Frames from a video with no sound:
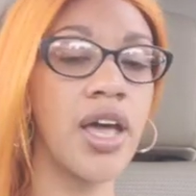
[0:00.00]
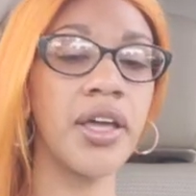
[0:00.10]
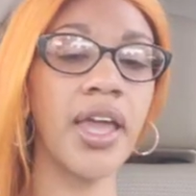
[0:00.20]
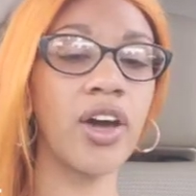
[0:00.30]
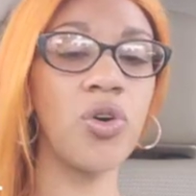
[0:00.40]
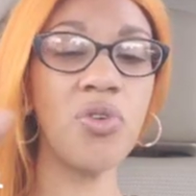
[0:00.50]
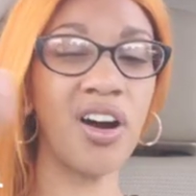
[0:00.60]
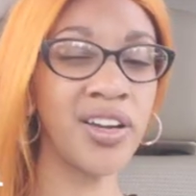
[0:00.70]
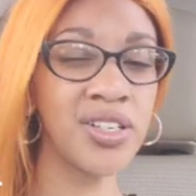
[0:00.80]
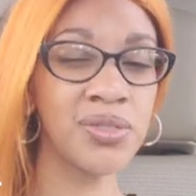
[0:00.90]
And like, who
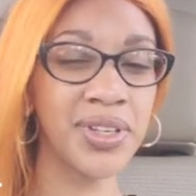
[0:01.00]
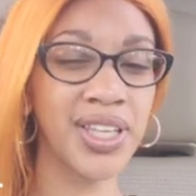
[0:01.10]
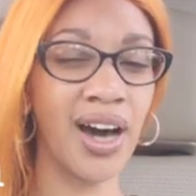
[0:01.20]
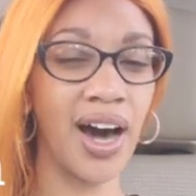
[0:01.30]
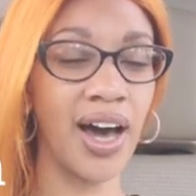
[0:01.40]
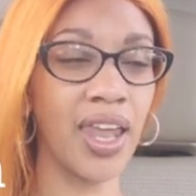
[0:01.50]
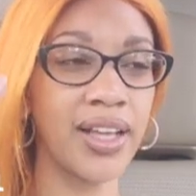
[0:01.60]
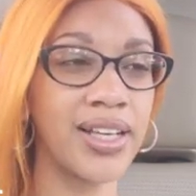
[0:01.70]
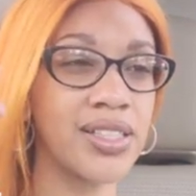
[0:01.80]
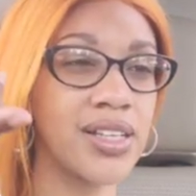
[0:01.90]
argues with God?
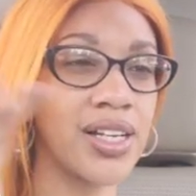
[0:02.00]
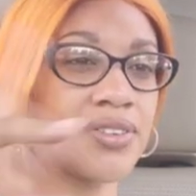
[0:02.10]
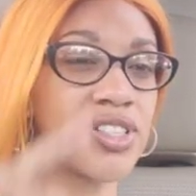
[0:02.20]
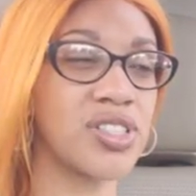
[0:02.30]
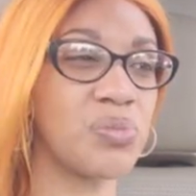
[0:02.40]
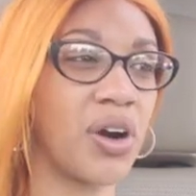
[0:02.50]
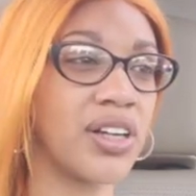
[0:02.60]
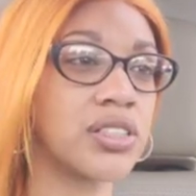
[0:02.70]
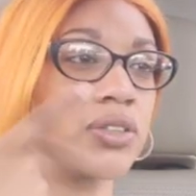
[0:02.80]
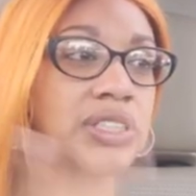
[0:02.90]
Like, that's not even
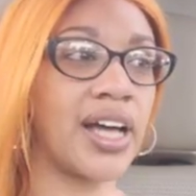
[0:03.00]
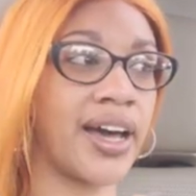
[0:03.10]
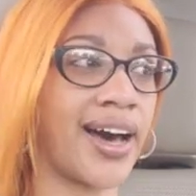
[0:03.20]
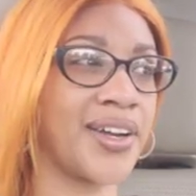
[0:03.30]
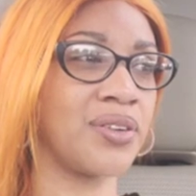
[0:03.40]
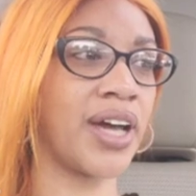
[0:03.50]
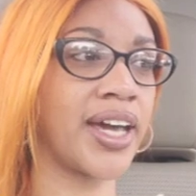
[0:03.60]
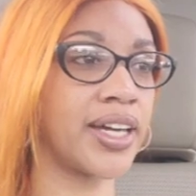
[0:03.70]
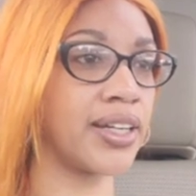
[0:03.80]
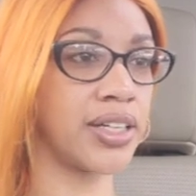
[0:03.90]
smart. So it's like, I don't
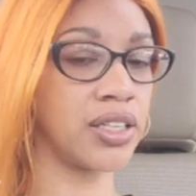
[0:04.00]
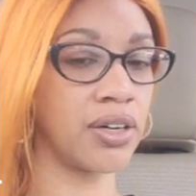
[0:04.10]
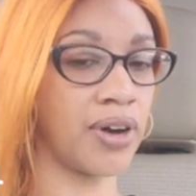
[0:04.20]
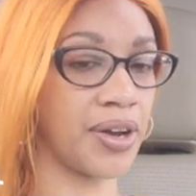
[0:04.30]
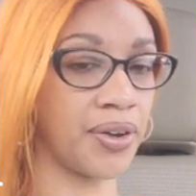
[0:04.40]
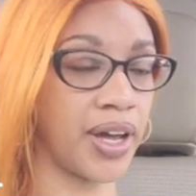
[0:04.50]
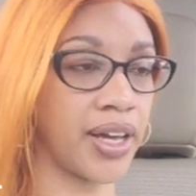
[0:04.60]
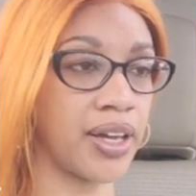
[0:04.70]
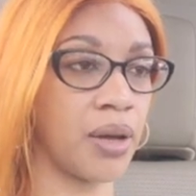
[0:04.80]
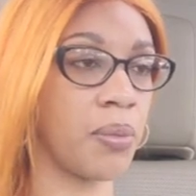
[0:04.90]
like it. And he know I don't
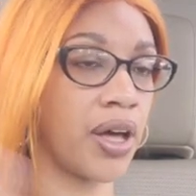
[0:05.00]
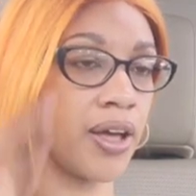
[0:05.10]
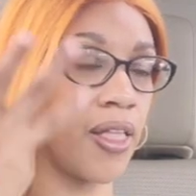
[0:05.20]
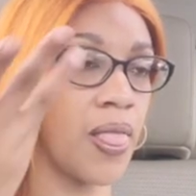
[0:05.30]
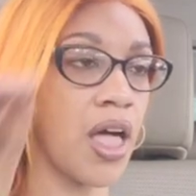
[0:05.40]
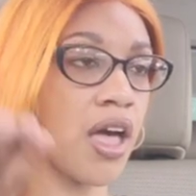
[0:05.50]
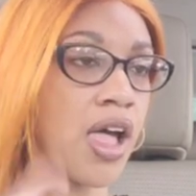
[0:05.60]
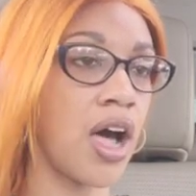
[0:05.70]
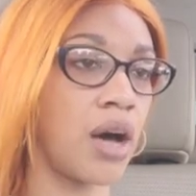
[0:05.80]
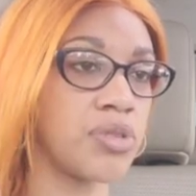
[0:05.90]
like it, but
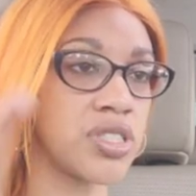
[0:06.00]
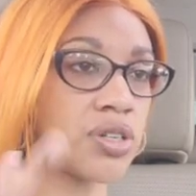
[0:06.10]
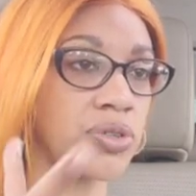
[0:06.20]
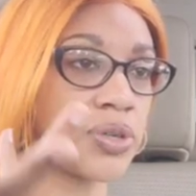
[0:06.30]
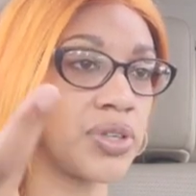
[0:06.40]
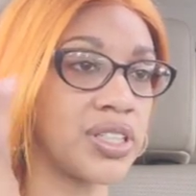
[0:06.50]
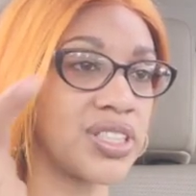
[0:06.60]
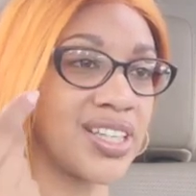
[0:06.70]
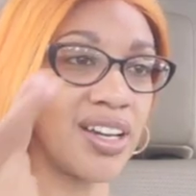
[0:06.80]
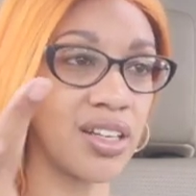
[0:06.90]
I'm just going to do what he
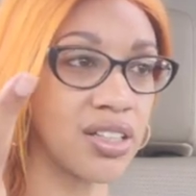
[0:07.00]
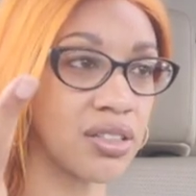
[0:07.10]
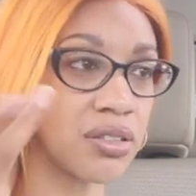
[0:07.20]
say.